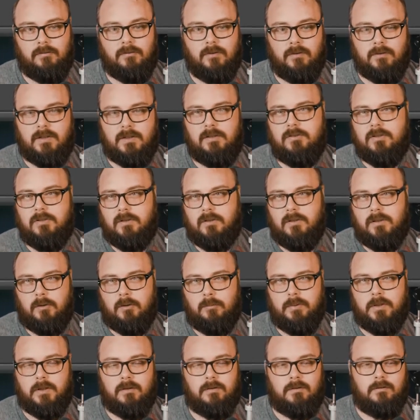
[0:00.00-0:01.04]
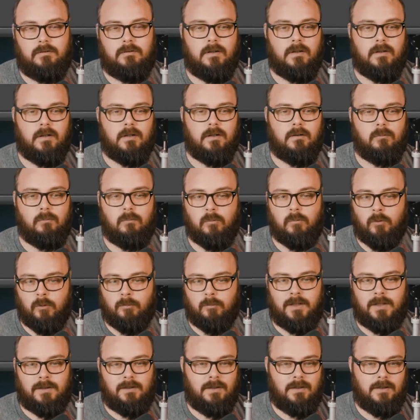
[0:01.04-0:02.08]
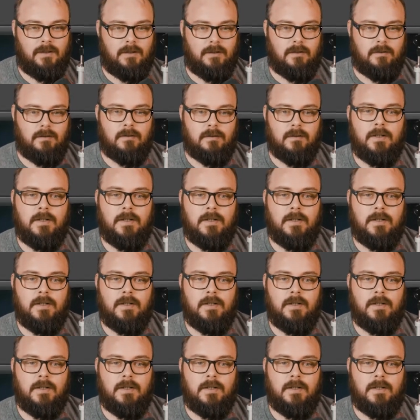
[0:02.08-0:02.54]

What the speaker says: So this gives you a little bit of room at the end.